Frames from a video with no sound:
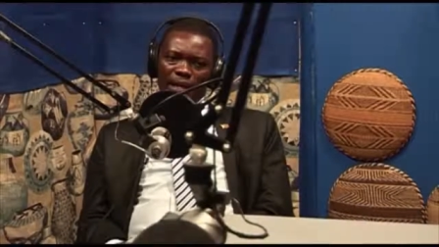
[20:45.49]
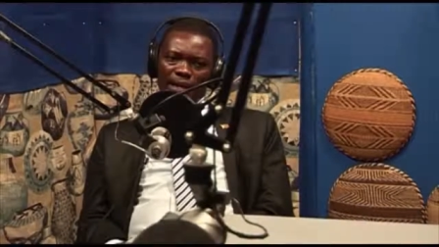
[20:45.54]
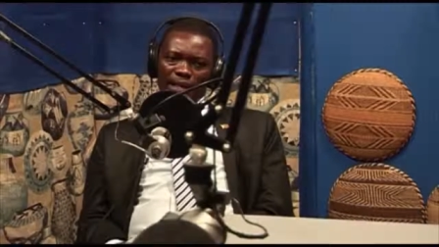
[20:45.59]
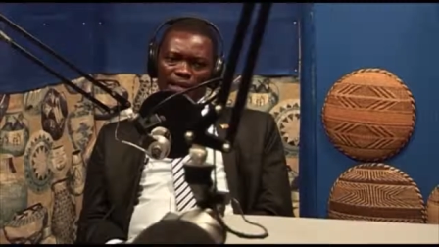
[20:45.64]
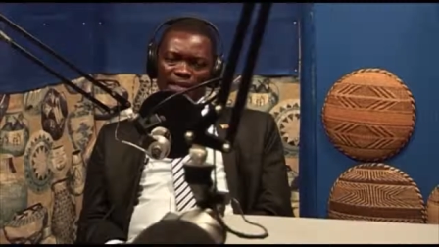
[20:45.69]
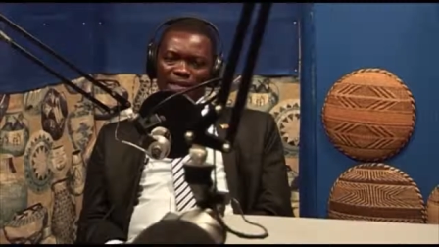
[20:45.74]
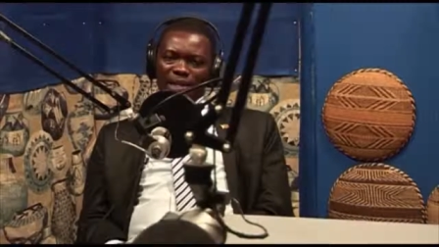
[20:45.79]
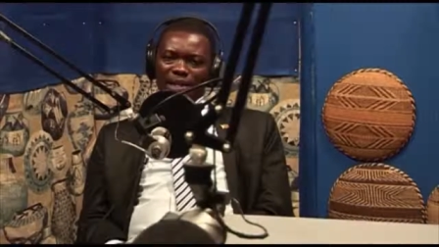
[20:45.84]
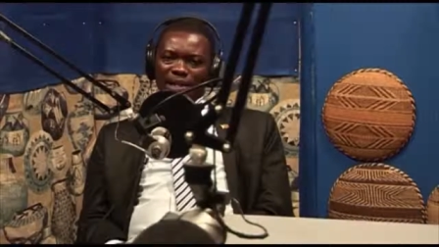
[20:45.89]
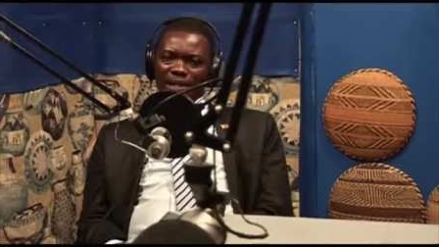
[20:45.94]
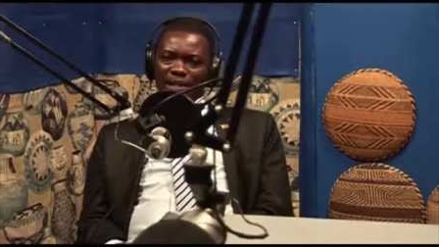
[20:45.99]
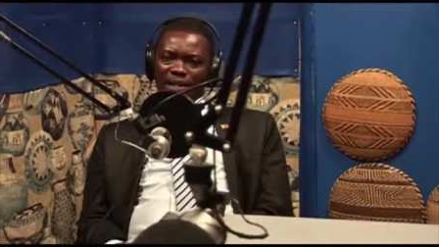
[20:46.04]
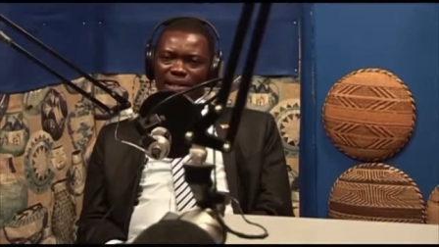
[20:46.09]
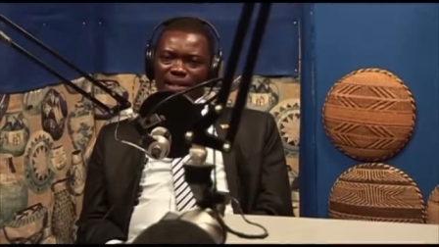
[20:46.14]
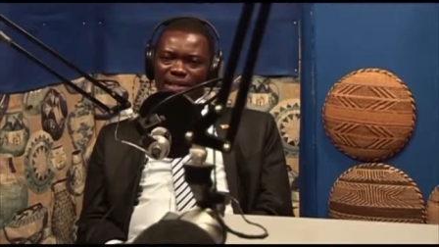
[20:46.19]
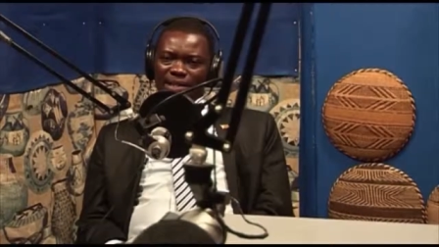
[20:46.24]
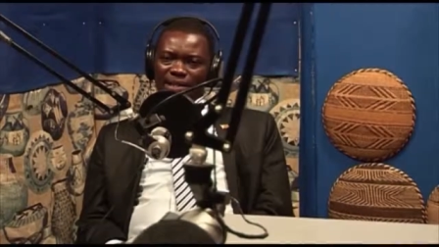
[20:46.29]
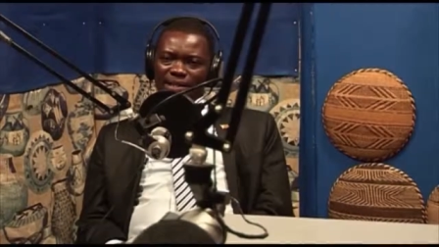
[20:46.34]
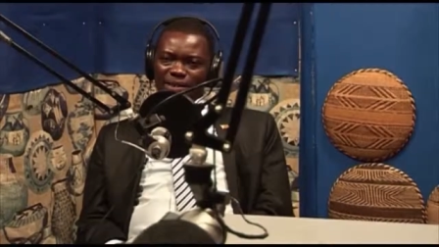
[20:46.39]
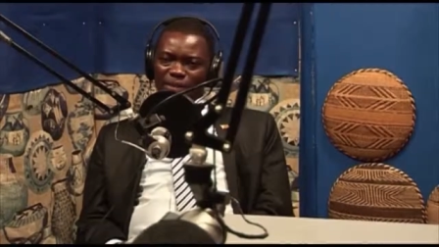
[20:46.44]
still
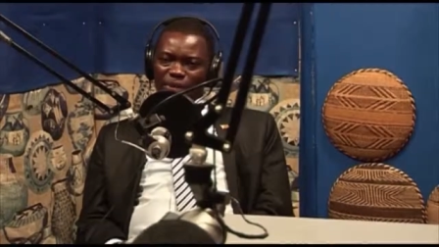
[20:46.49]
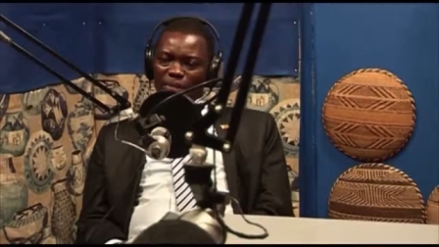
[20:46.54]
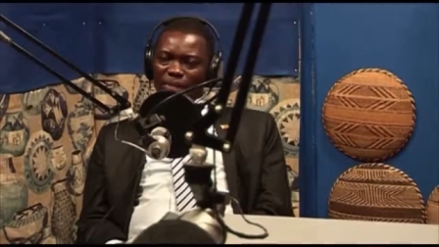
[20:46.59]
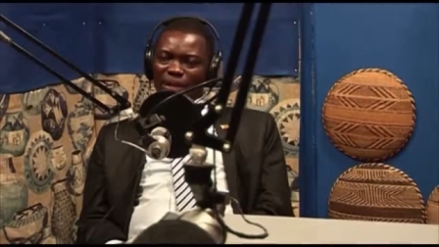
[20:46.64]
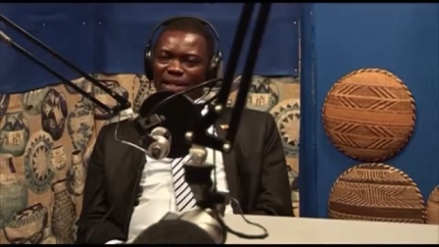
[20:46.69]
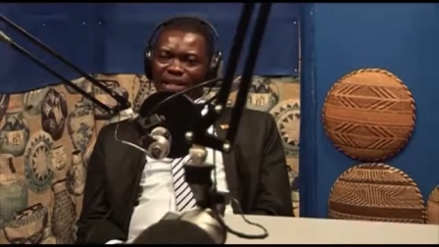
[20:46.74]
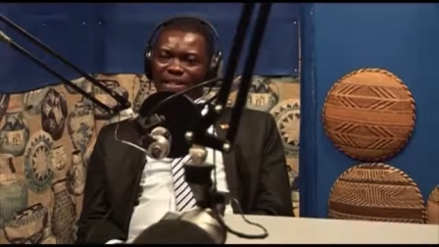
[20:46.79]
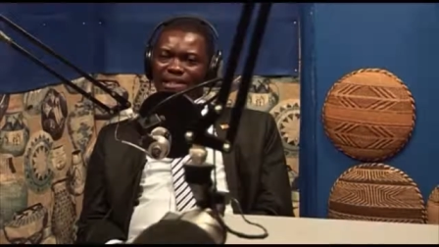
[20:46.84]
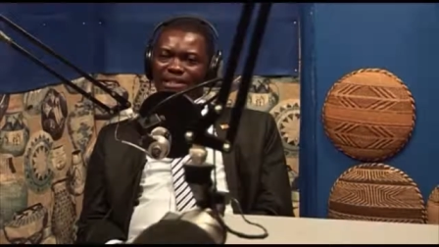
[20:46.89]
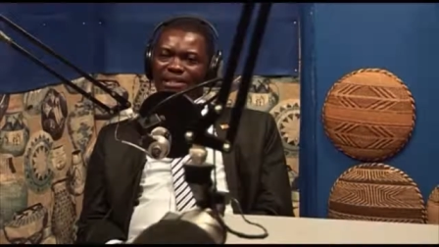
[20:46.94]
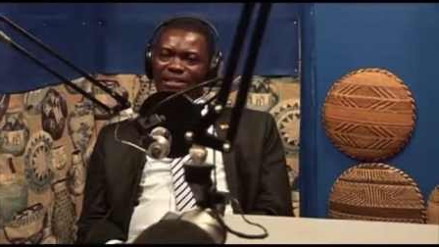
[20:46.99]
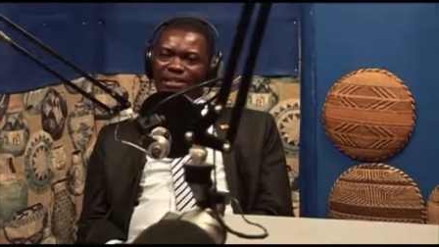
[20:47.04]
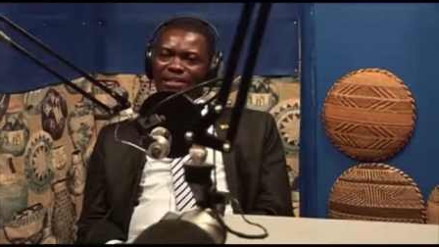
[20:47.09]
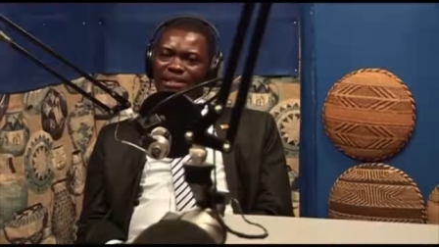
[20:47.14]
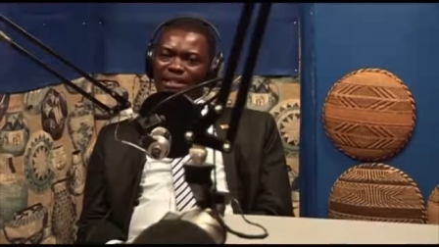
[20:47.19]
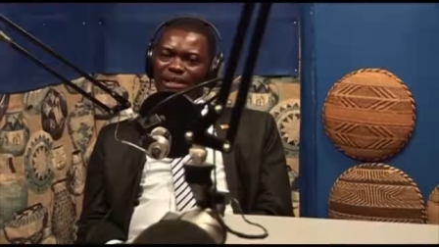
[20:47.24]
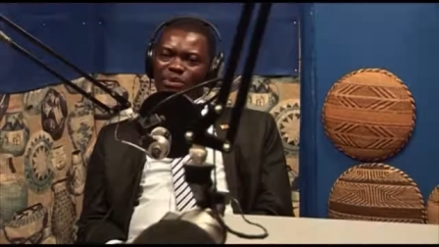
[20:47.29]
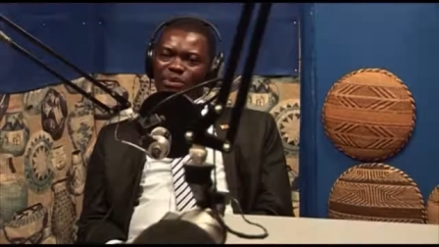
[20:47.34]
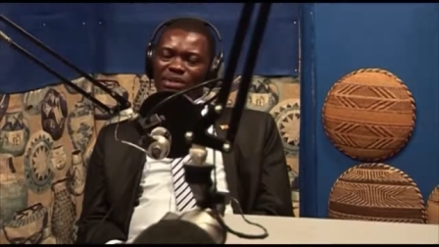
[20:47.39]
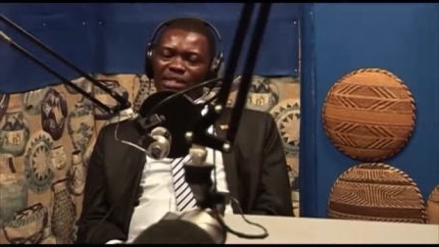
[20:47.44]
it's women and
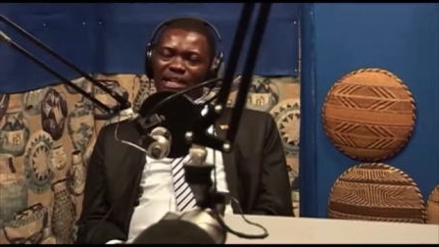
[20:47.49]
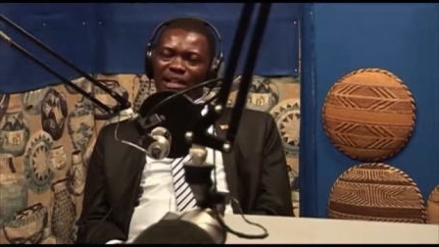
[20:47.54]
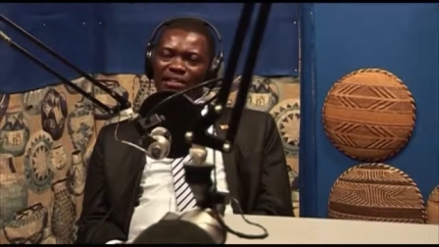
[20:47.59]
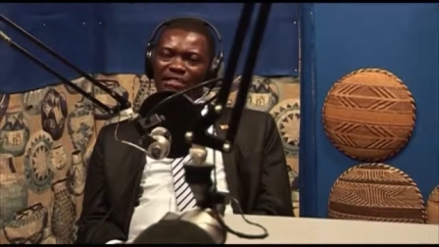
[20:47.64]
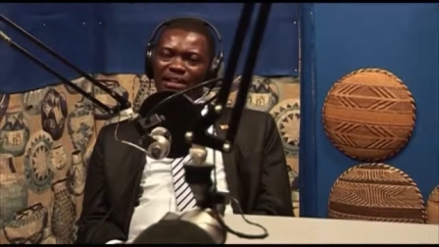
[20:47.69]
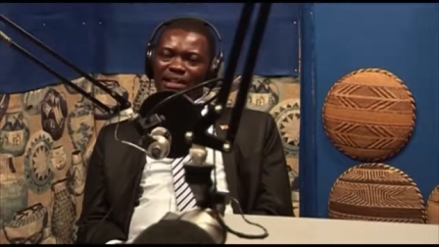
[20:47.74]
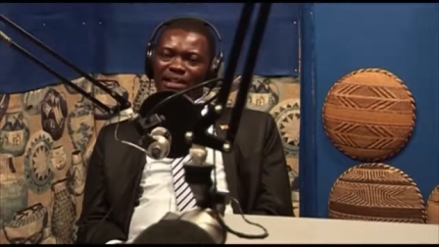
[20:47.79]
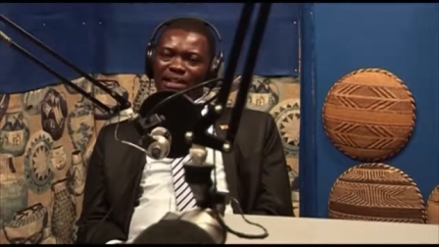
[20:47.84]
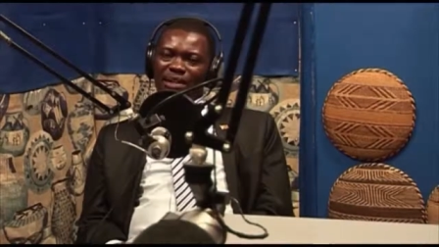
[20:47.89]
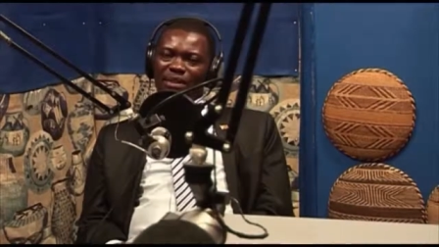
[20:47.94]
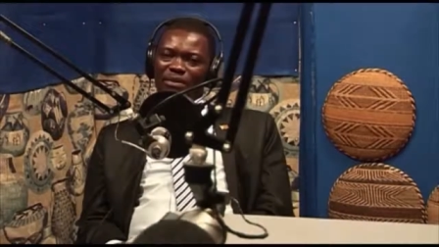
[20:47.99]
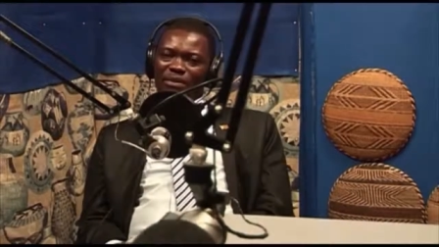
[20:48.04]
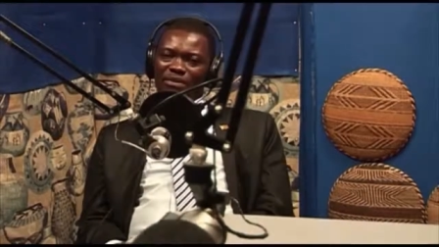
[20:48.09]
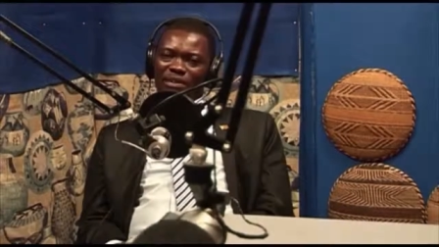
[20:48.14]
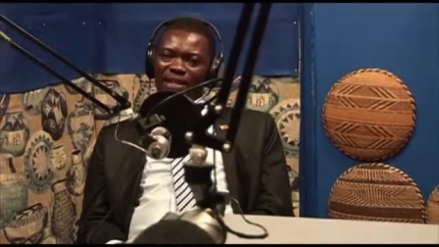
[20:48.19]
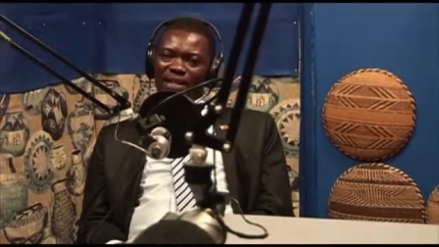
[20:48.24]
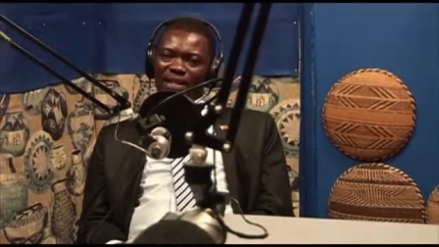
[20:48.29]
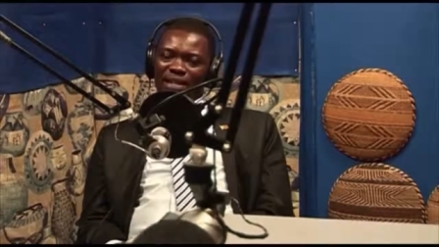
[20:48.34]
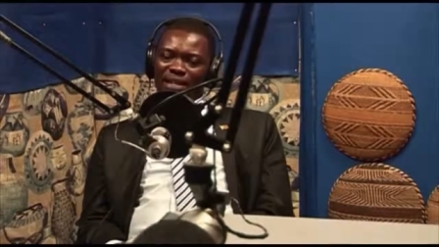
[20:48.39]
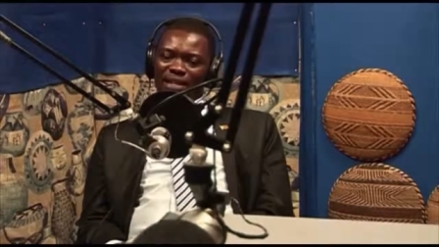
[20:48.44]
children who suffer at the end of
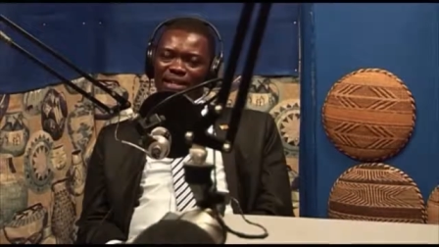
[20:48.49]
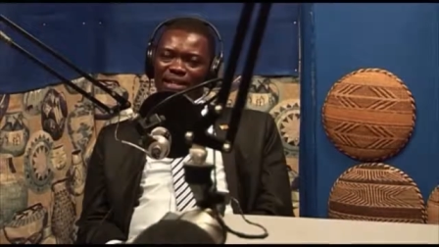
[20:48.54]
the day.